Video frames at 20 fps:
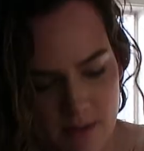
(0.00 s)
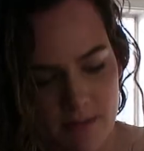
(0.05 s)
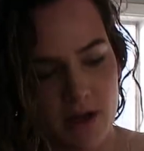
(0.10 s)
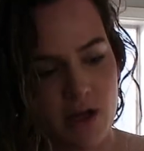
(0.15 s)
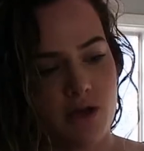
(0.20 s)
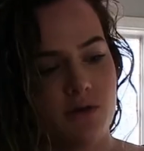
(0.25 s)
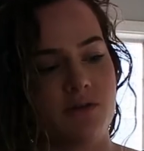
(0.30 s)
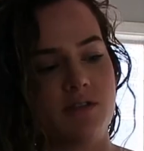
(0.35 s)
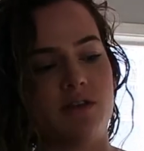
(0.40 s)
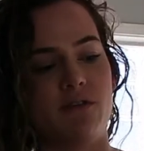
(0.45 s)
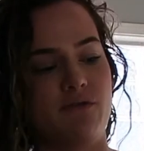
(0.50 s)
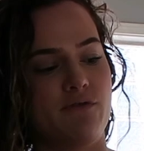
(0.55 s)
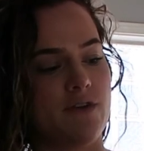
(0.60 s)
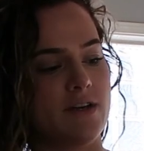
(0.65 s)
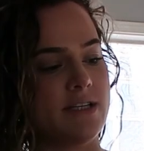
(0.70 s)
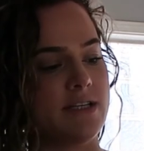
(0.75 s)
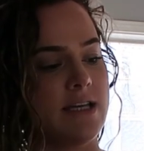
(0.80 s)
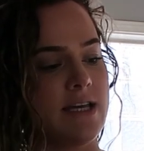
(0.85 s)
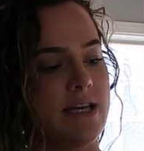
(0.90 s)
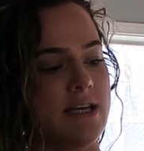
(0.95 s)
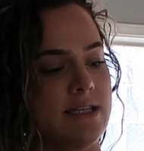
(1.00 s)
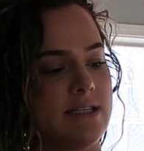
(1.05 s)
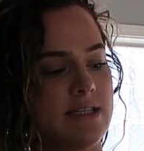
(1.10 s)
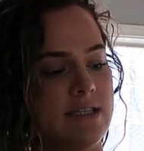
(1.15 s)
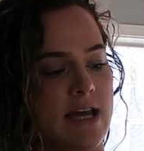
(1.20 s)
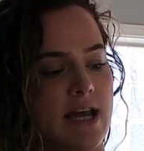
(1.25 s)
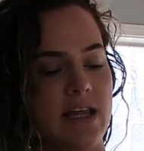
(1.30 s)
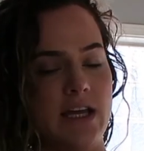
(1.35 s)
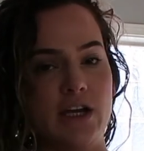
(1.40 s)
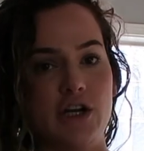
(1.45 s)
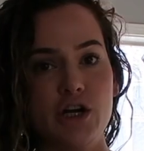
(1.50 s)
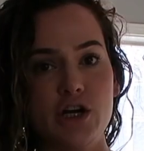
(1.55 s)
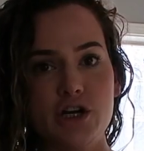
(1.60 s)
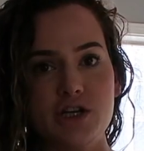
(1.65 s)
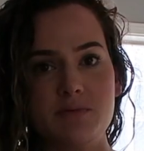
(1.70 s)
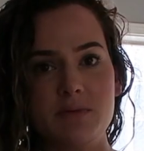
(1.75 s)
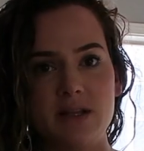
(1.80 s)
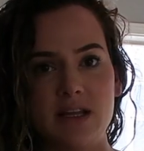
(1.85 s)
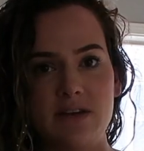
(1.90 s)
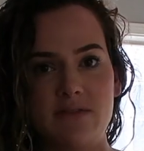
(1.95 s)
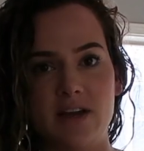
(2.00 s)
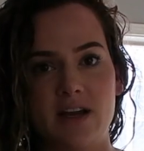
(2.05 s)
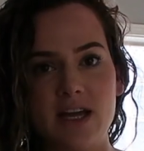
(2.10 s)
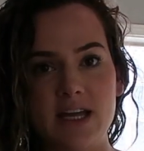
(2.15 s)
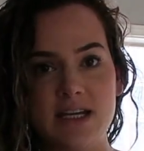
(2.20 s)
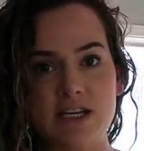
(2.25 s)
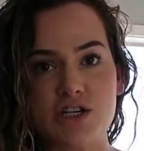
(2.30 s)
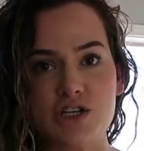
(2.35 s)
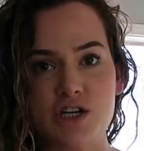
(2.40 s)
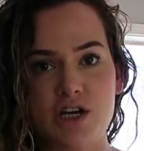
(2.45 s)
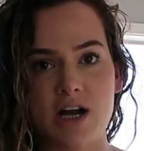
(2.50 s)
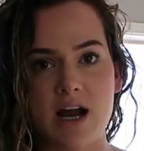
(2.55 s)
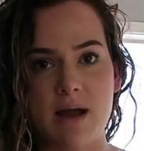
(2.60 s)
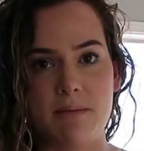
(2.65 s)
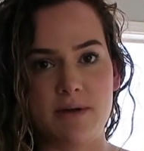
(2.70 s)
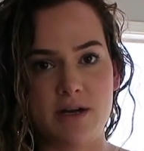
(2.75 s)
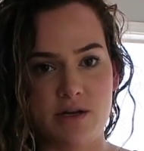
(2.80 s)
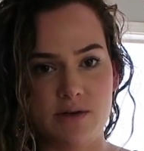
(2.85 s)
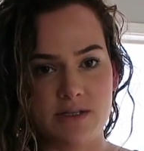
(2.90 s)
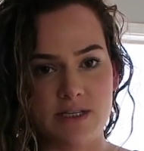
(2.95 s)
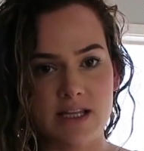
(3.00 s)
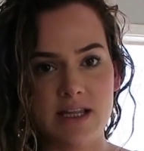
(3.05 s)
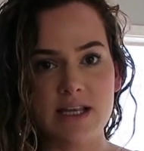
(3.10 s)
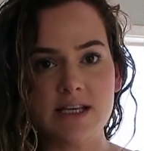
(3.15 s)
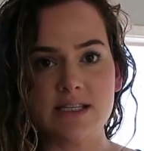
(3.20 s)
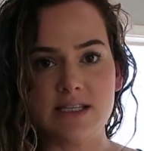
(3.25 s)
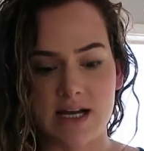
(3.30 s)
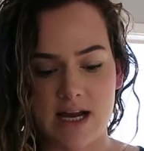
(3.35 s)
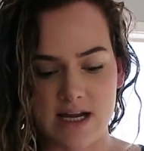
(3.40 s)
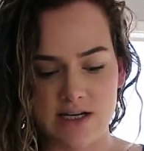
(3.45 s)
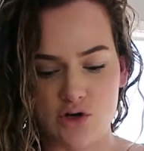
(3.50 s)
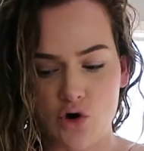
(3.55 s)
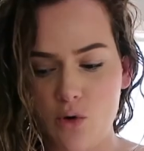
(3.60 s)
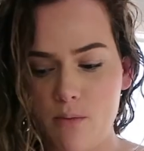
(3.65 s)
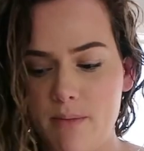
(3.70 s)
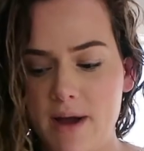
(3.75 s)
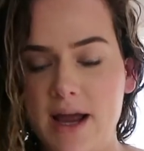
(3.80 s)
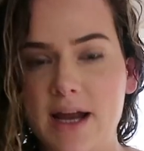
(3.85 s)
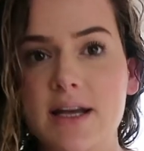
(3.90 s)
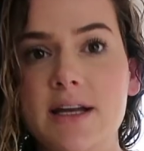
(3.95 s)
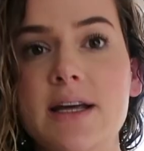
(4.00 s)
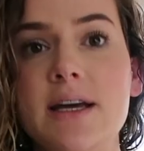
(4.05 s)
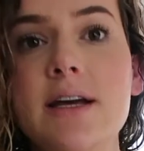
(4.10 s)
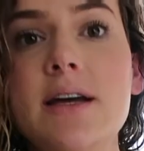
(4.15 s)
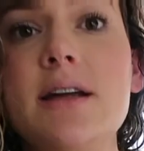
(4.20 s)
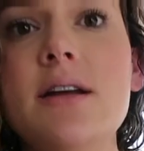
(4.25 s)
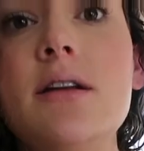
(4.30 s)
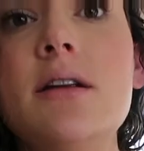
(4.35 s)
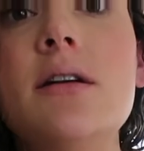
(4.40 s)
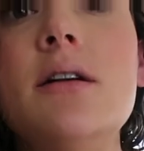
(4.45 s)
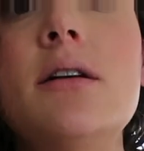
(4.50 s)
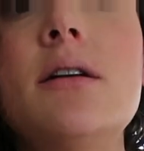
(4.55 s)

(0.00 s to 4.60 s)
I mean, I use the Frizzies Daily Nourishment Leave-In Conditioner. I've been using this and I don't mind it.